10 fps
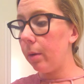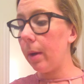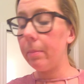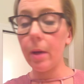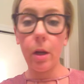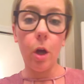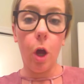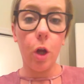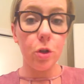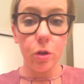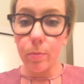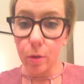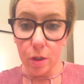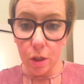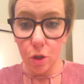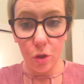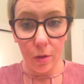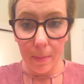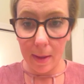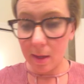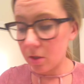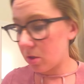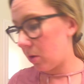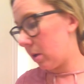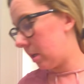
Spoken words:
I'm not 100% sure that baking soda